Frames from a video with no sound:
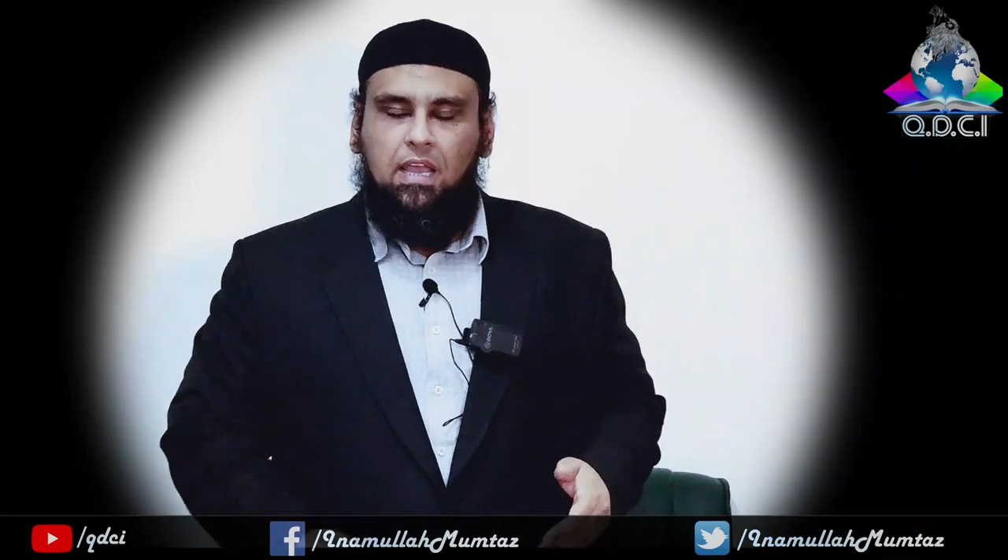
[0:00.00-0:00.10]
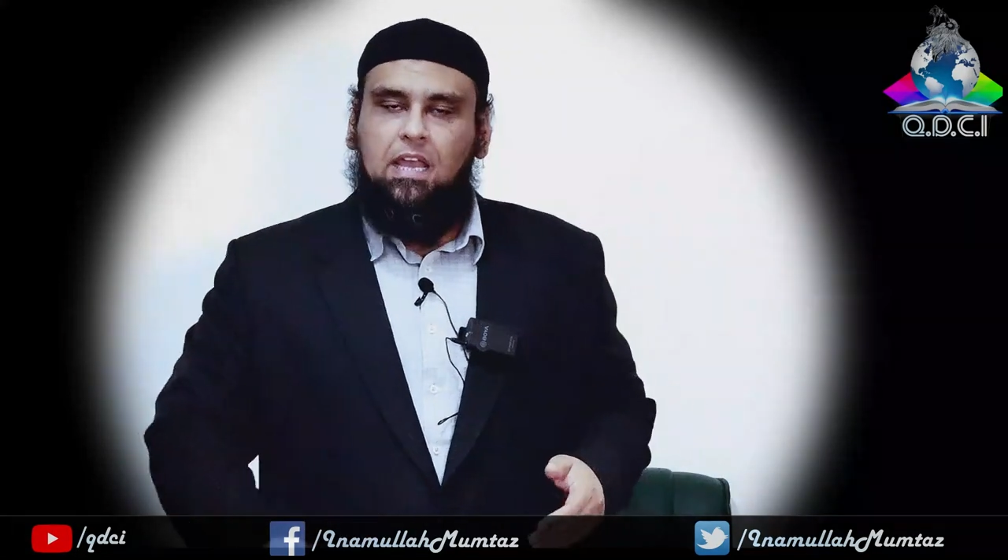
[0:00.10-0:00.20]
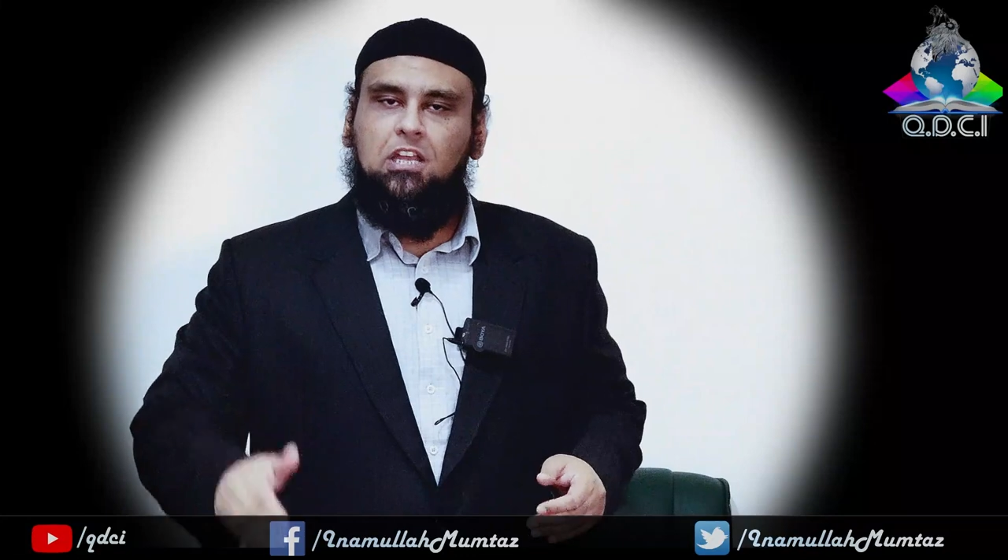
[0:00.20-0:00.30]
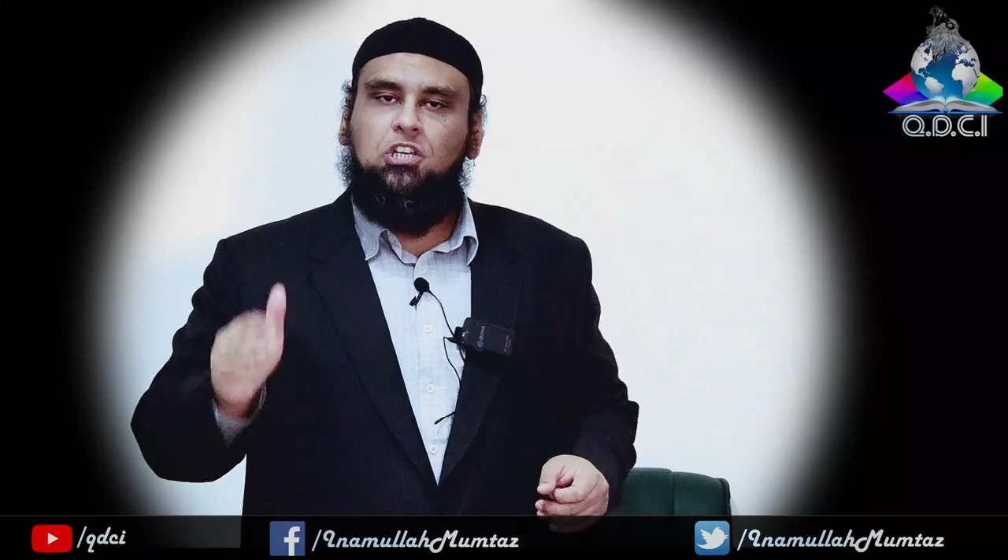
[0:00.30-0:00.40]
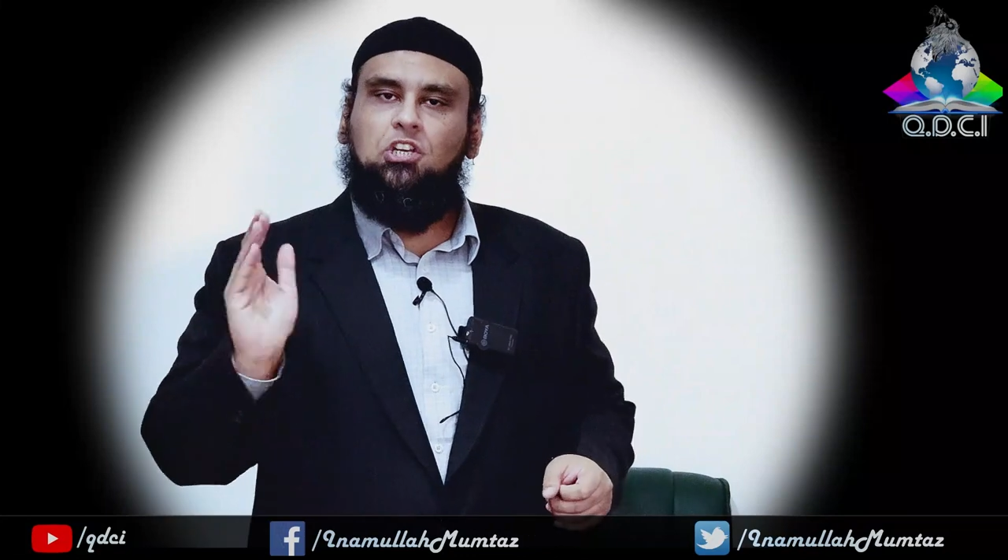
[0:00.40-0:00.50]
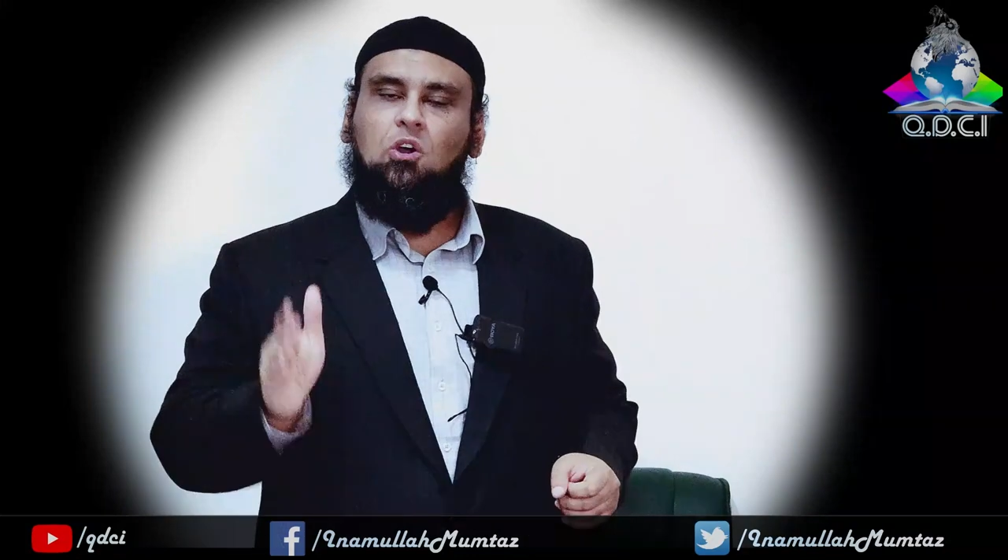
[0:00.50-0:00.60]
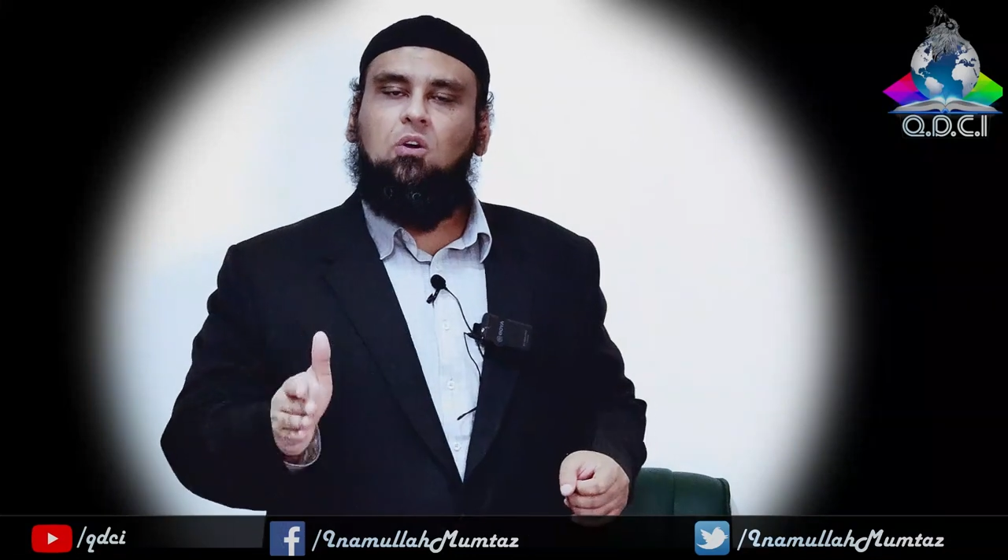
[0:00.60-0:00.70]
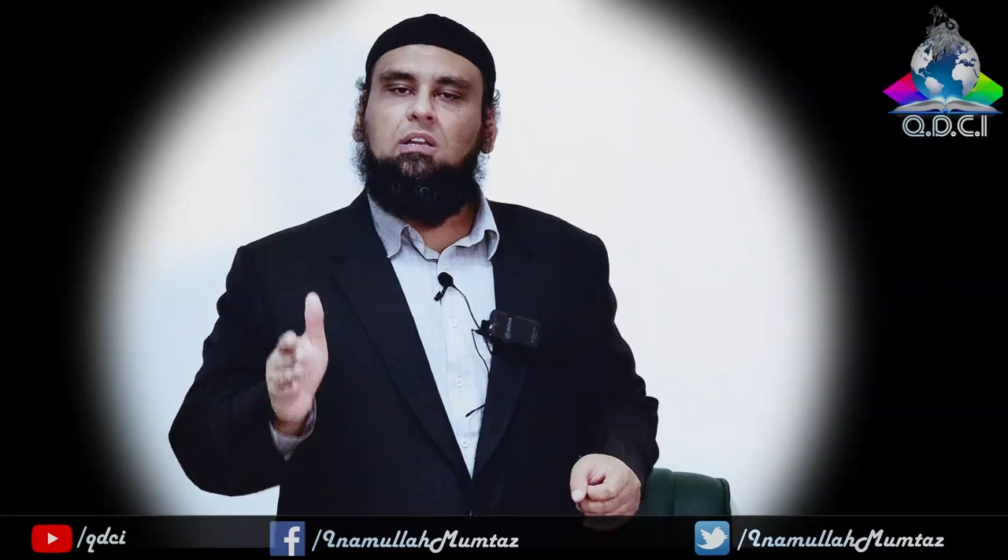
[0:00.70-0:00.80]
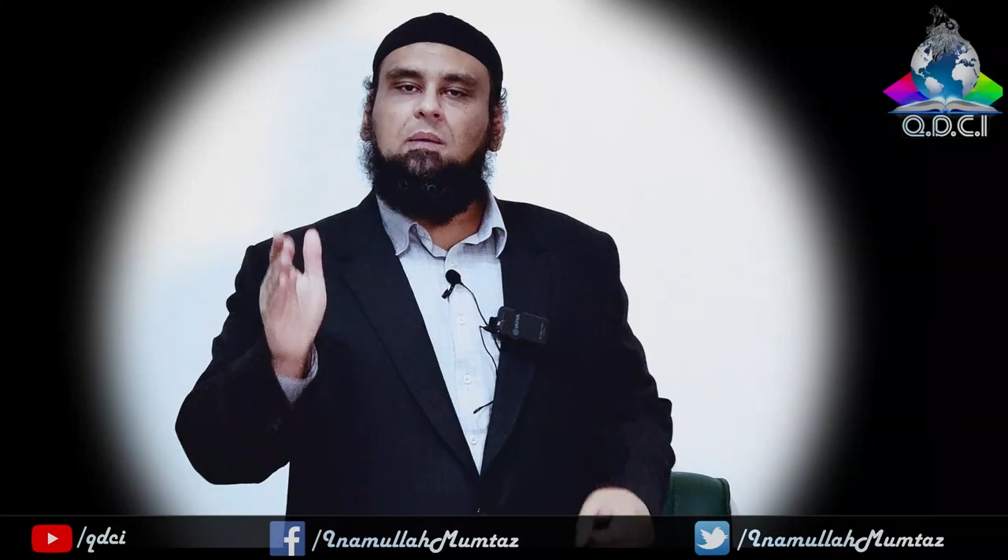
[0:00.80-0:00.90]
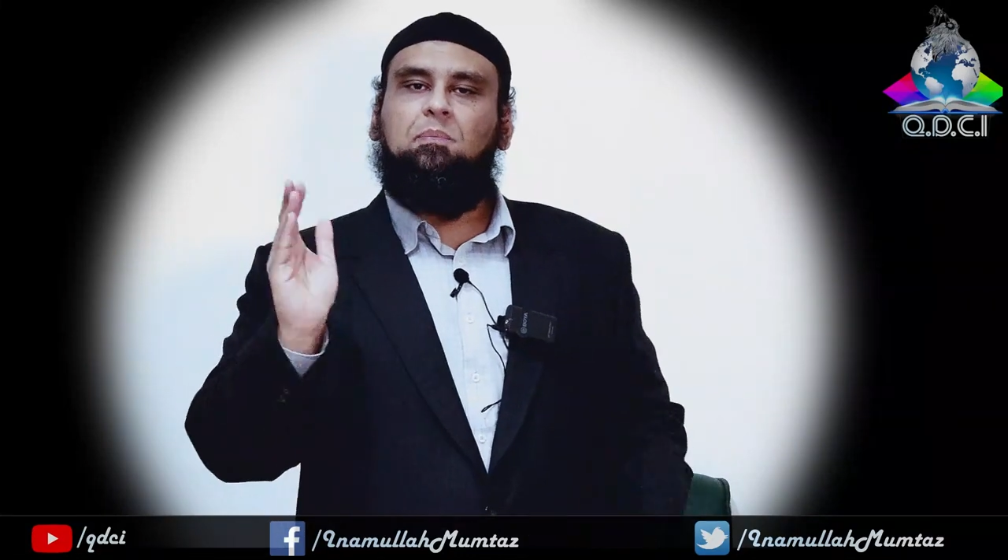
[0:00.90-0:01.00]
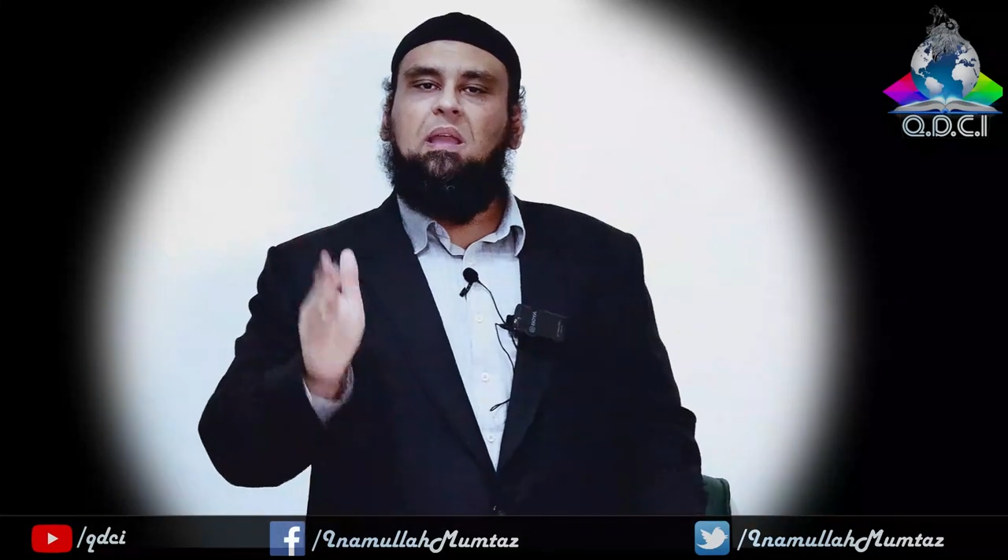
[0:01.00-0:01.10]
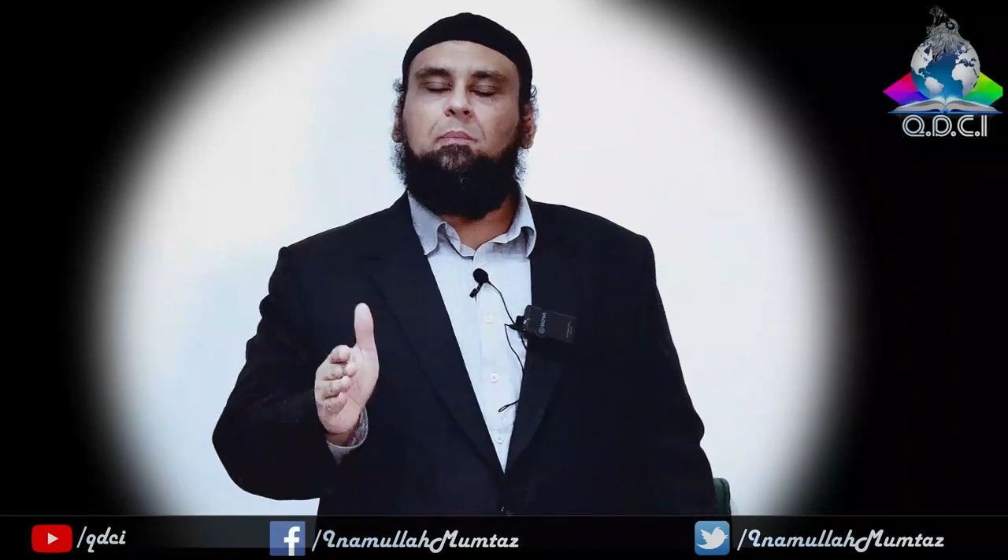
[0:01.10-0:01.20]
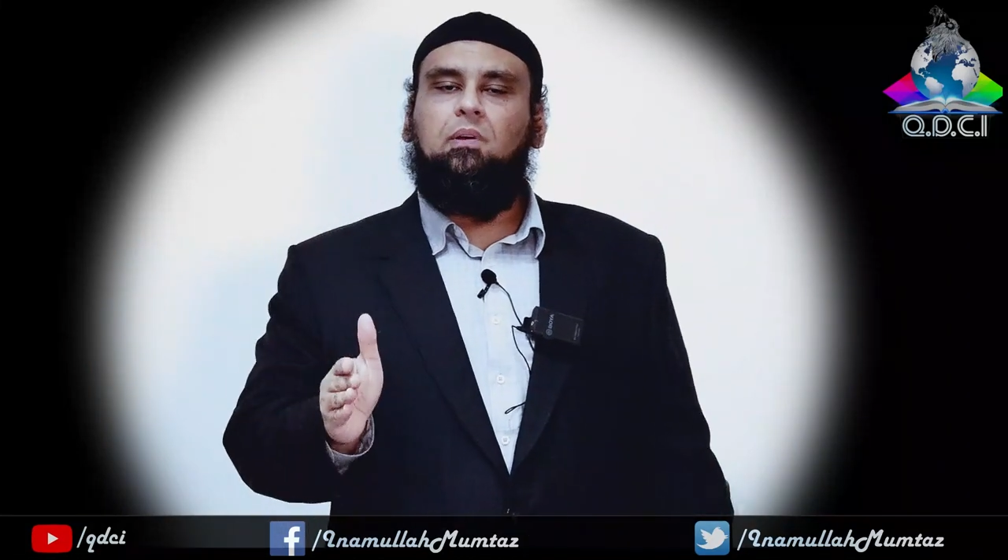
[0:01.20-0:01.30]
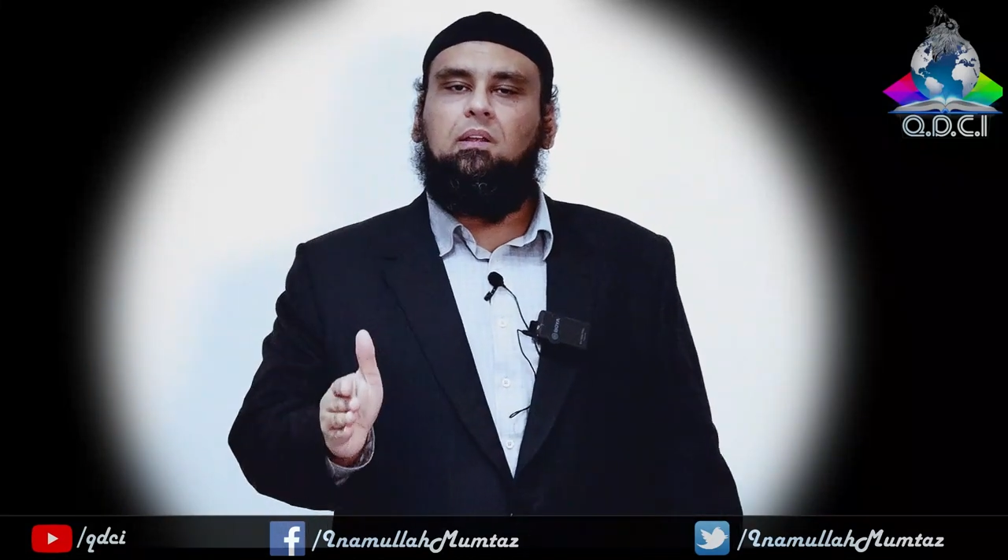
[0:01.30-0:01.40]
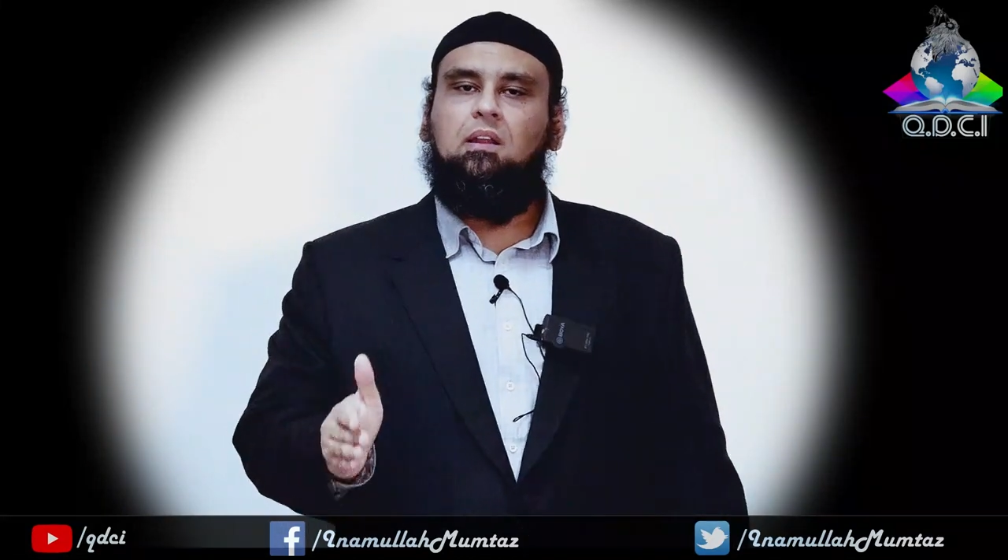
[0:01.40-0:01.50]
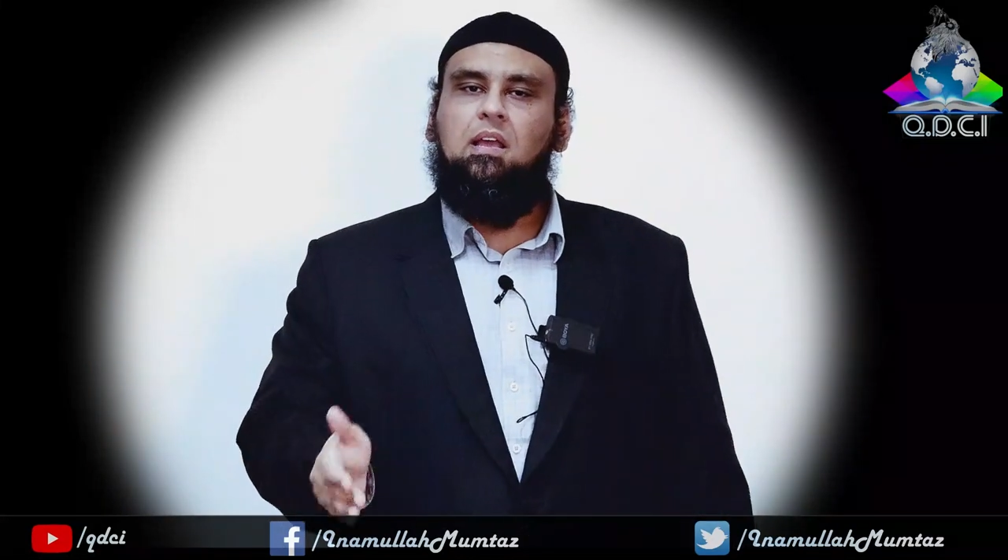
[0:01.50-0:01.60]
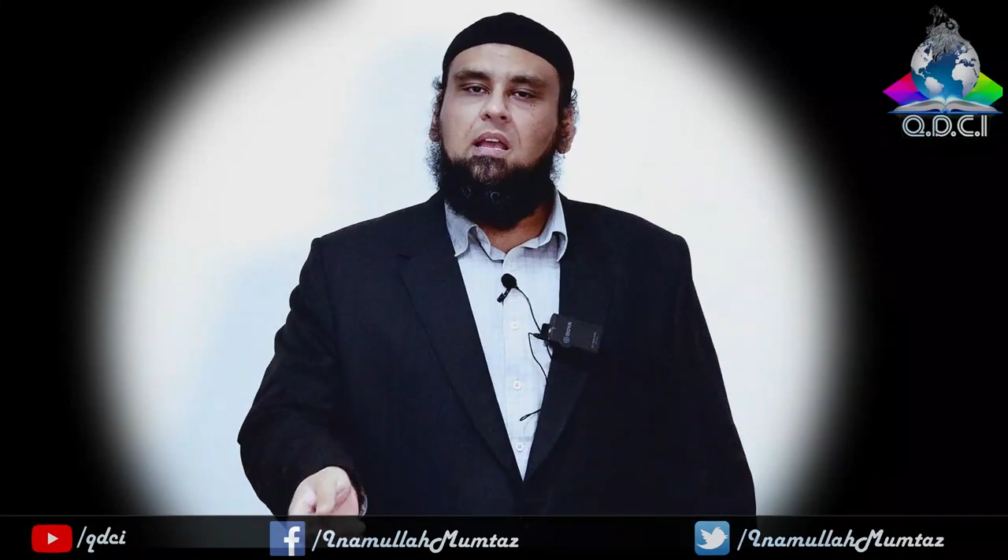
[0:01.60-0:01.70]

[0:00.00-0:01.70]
He showed the people